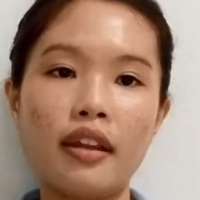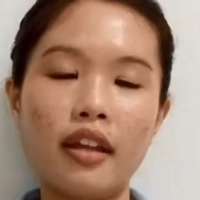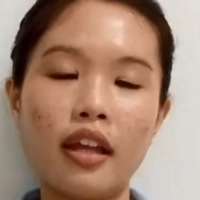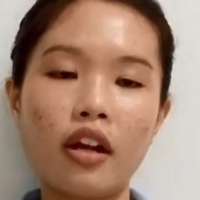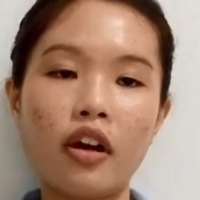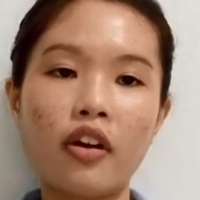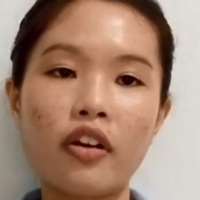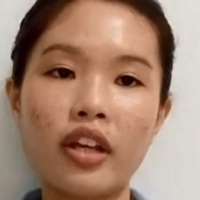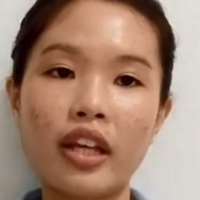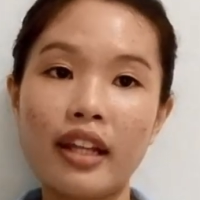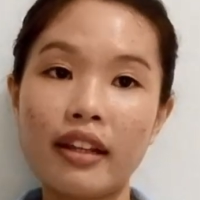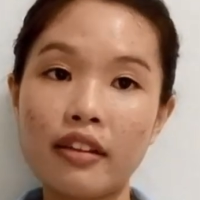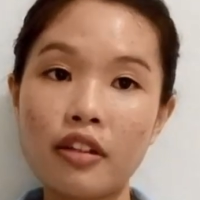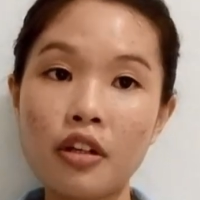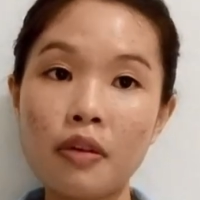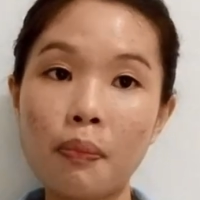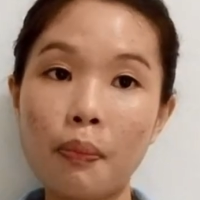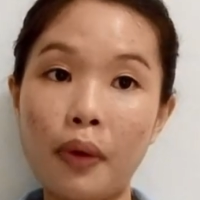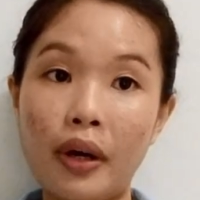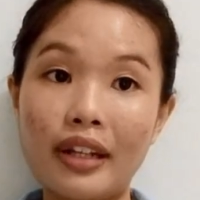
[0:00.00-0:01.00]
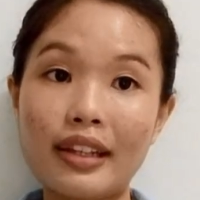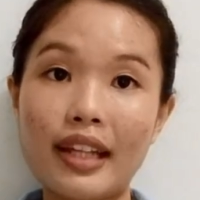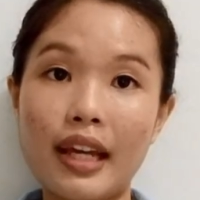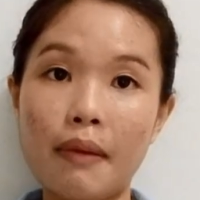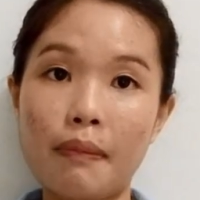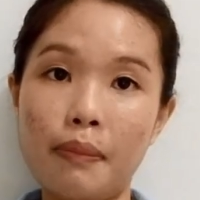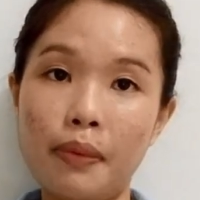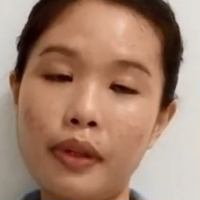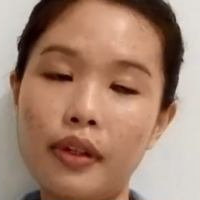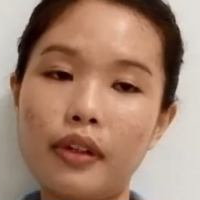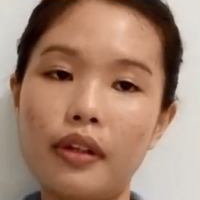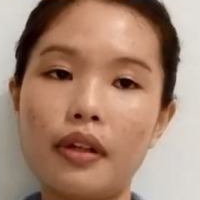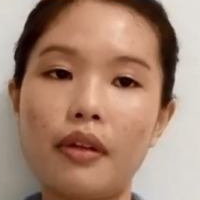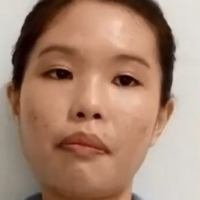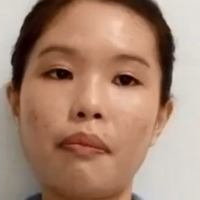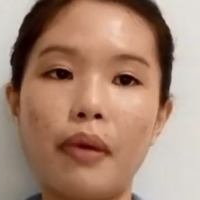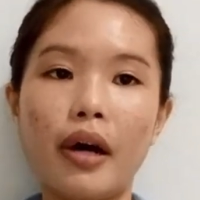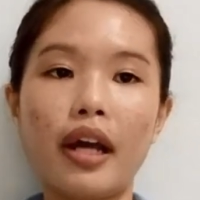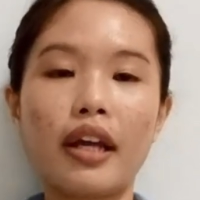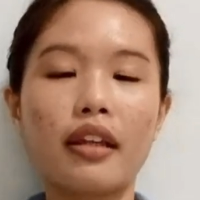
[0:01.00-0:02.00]
that are interpretable
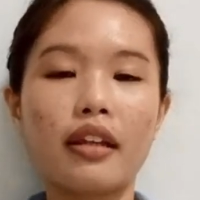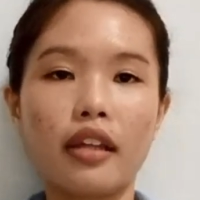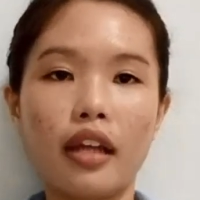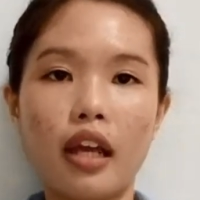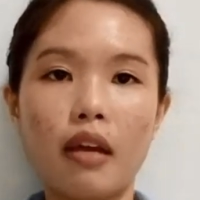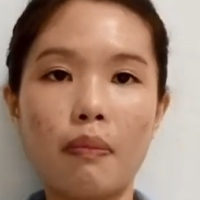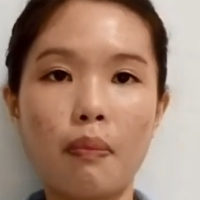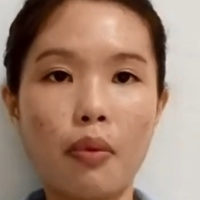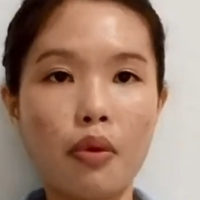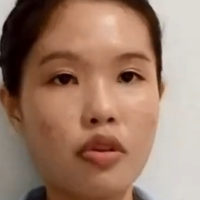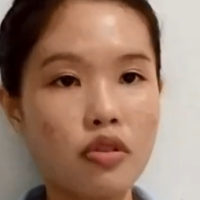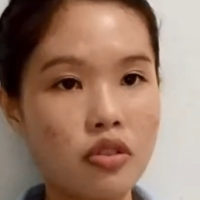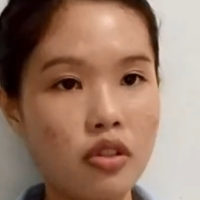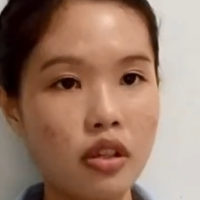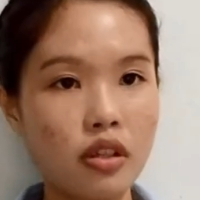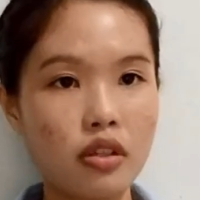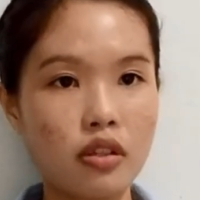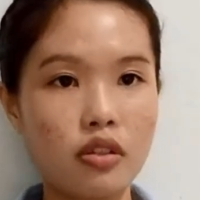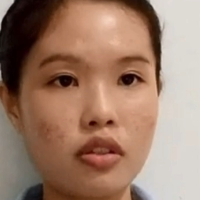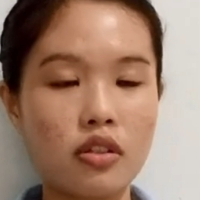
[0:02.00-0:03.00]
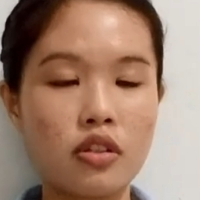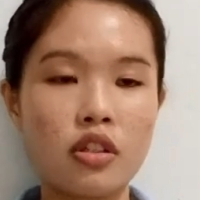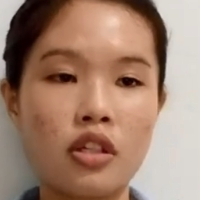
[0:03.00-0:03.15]
by layperson